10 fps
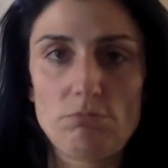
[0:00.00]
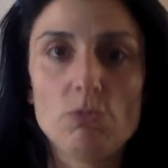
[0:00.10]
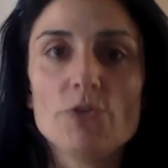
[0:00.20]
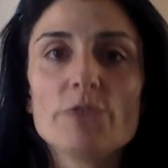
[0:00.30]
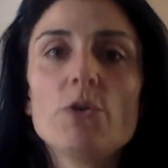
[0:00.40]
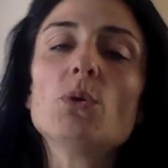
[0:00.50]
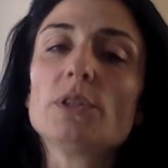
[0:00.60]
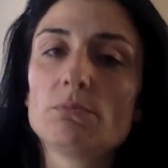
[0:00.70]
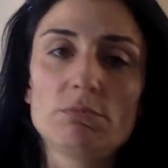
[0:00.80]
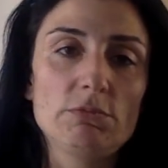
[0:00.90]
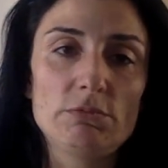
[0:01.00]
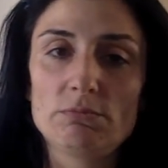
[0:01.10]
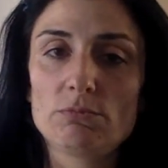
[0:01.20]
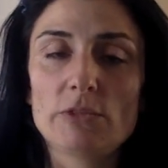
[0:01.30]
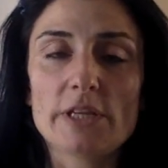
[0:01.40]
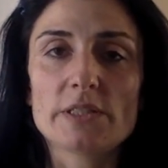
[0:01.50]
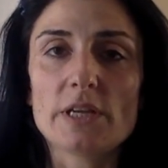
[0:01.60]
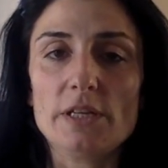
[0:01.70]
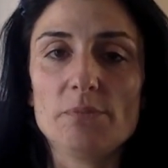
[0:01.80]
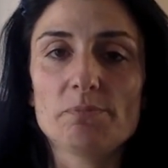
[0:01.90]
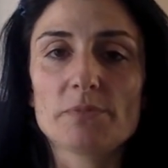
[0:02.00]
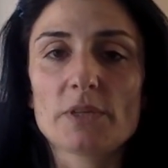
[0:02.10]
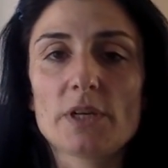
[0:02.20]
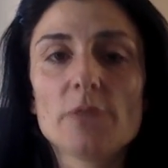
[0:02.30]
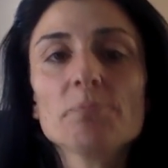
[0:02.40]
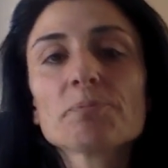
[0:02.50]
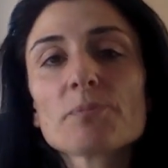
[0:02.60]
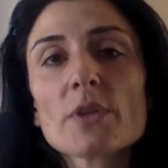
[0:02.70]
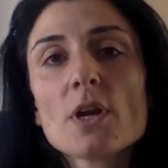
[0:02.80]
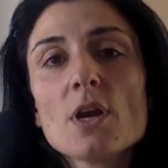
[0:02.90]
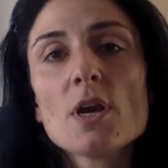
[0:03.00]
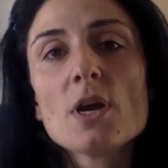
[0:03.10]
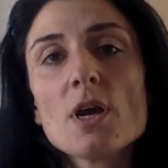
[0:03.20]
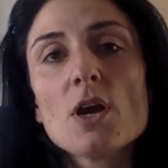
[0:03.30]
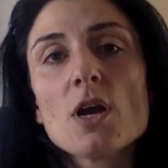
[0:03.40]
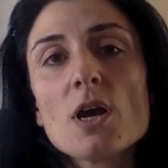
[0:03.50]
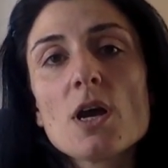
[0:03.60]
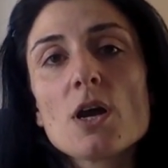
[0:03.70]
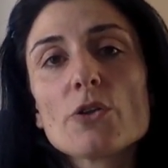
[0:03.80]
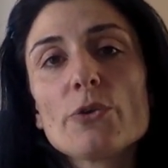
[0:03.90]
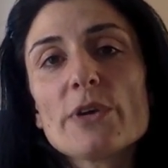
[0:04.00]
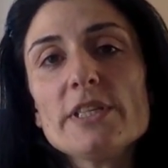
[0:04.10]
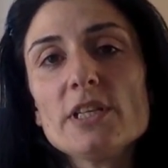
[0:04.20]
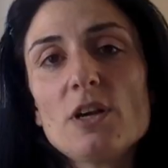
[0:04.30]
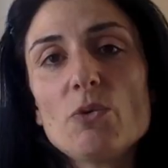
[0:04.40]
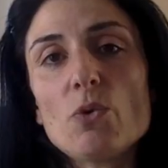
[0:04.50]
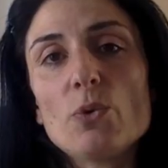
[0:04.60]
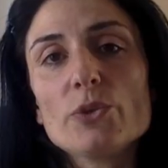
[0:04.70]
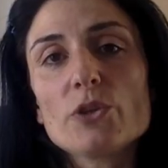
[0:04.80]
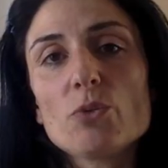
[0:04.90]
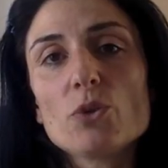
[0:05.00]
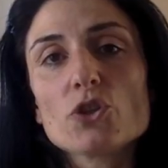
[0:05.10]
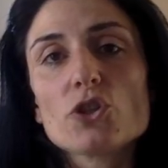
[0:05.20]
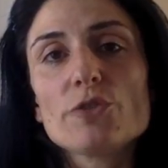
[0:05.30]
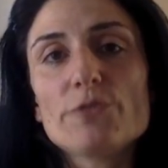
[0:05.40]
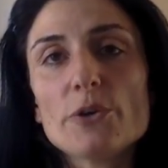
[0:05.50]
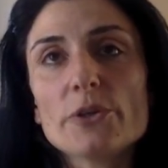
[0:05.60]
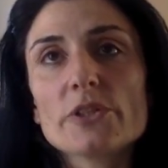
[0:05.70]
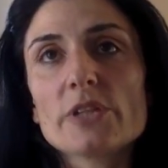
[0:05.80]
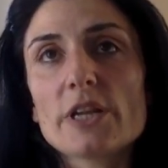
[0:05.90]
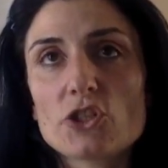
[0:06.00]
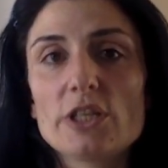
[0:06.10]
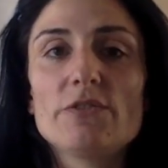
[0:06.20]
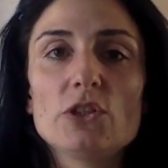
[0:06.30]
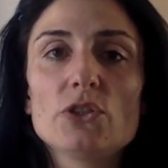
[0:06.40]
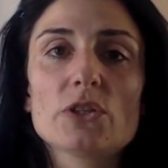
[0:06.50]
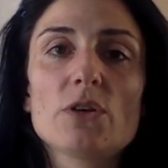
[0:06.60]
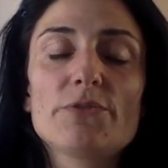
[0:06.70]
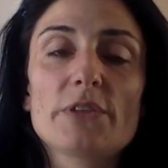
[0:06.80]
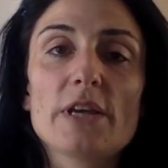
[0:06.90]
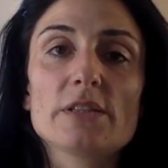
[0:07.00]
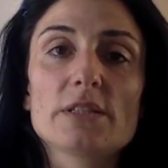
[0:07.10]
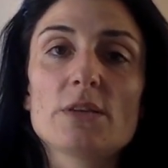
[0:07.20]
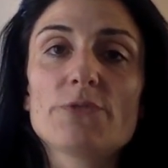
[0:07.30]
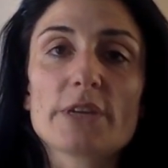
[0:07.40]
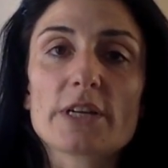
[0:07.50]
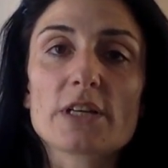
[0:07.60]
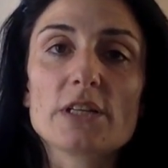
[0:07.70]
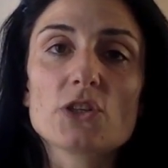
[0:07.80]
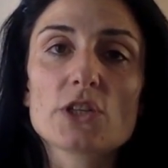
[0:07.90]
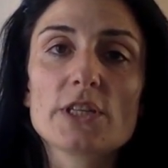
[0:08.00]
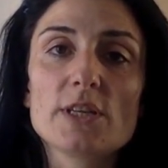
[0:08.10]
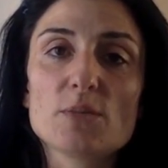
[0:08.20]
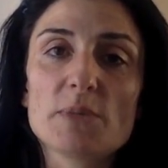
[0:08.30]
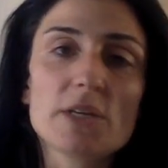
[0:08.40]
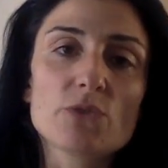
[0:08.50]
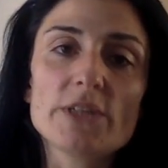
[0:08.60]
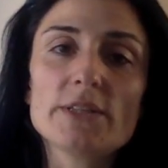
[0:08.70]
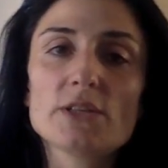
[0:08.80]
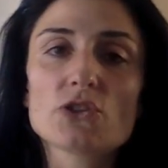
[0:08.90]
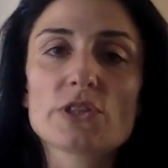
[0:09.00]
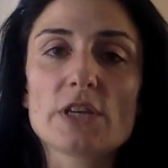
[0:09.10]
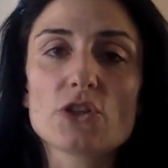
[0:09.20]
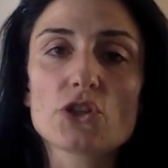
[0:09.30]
moving forward. Next day, okay? The reason I also want you to focus on actually giving yourself that self-recognition is because research does